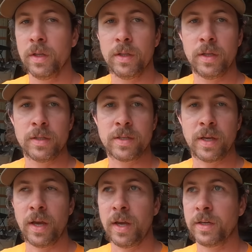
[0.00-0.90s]
the
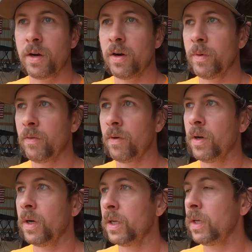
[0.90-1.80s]
NCAA tournament
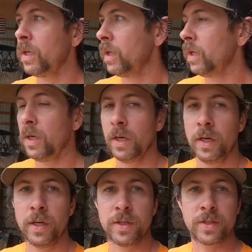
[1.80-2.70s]
run
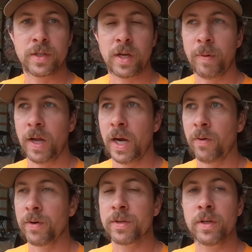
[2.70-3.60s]
here in just a couple
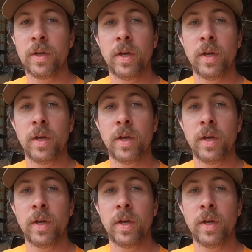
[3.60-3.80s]
hours.